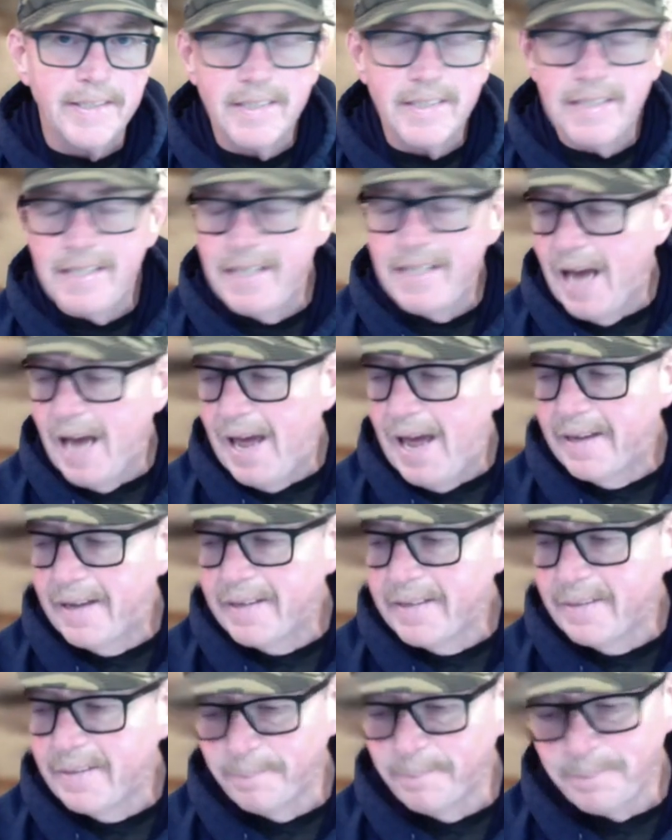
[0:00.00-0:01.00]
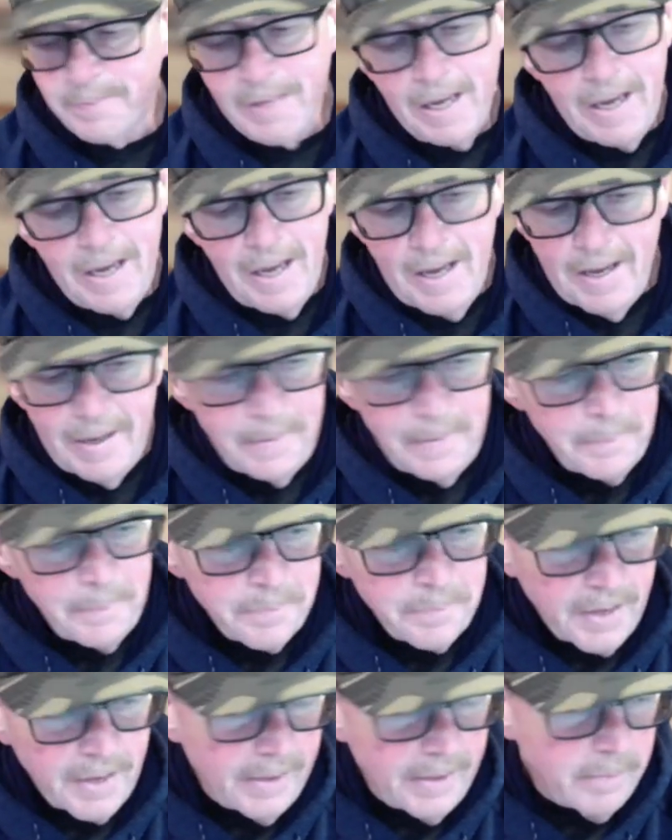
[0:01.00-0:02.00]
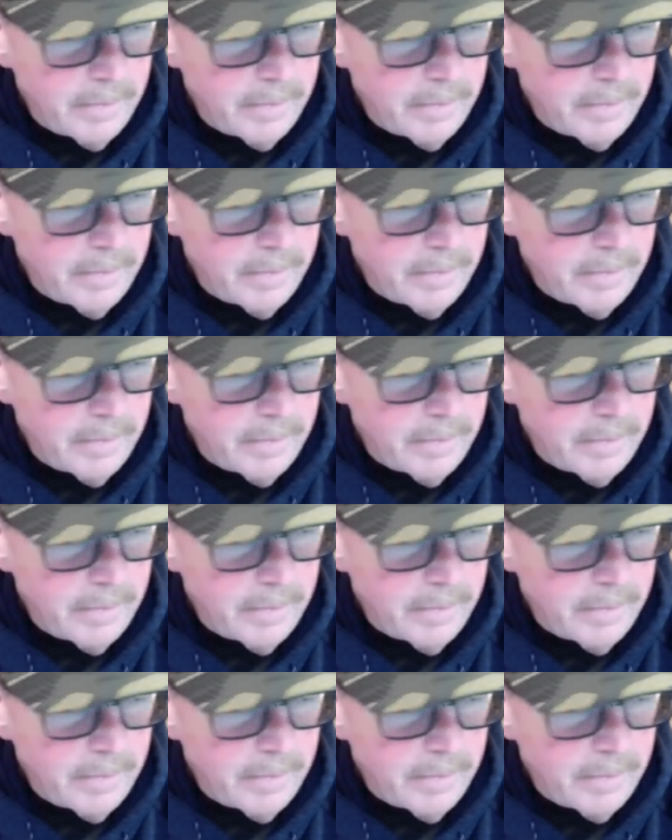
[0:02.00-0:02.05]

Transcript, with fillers: See, I, I think